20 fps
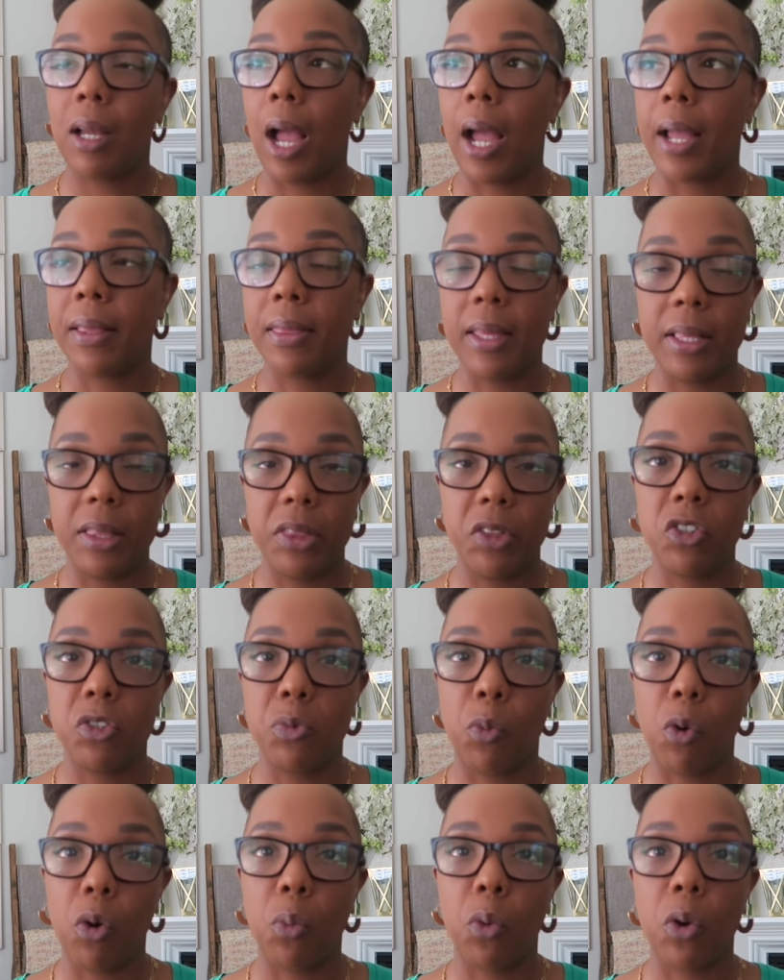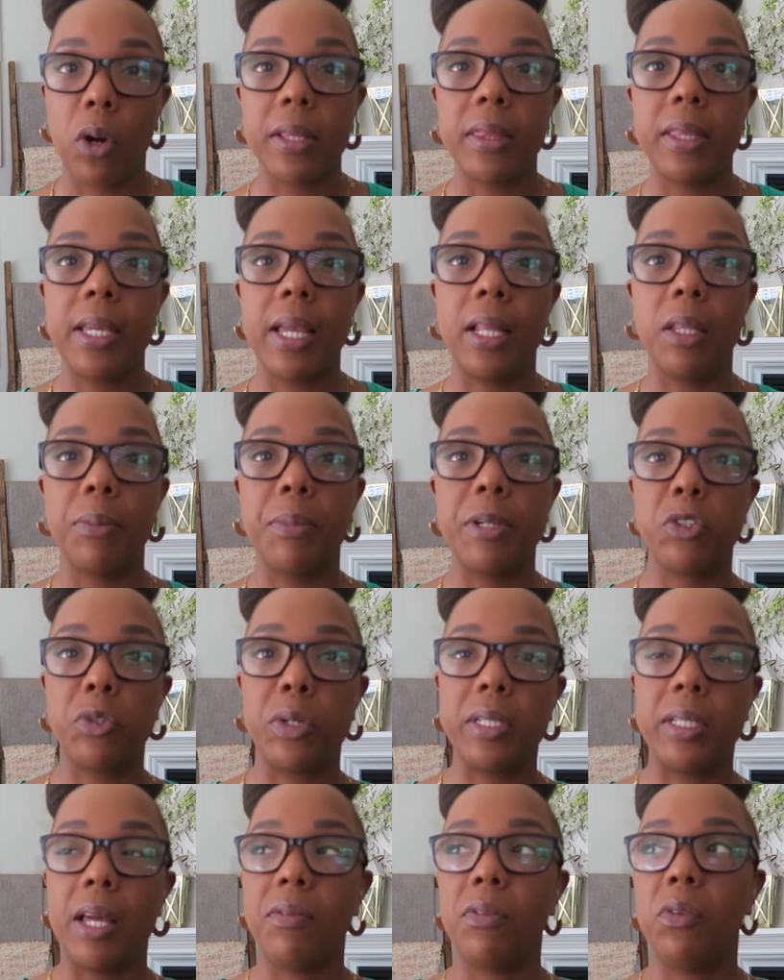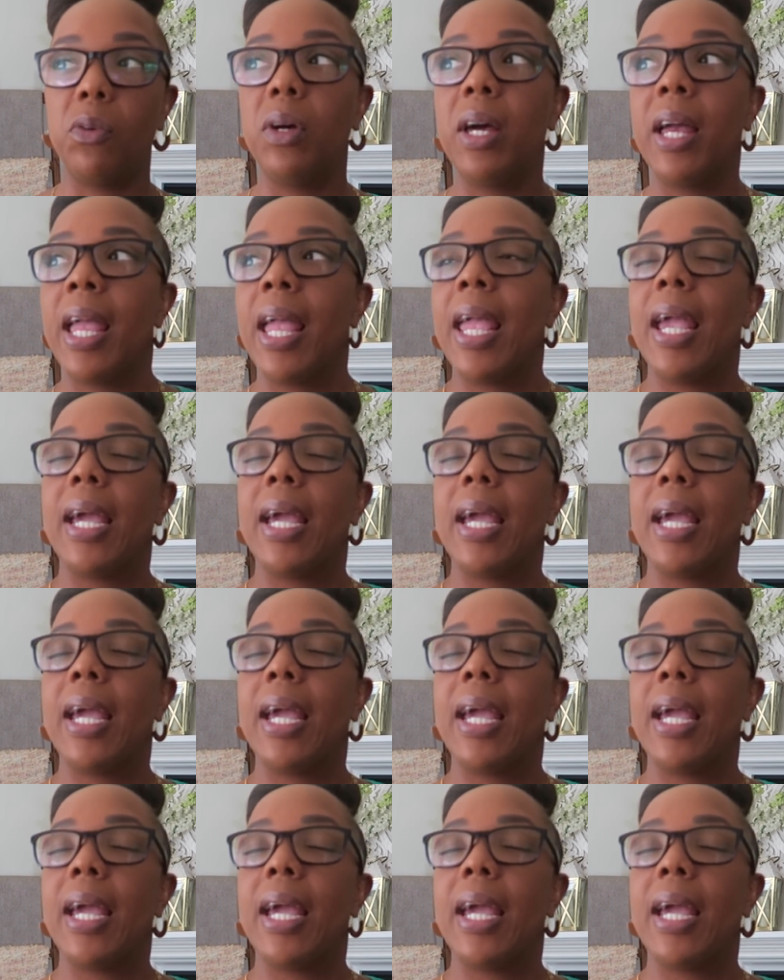I think there's more work at the elementary level.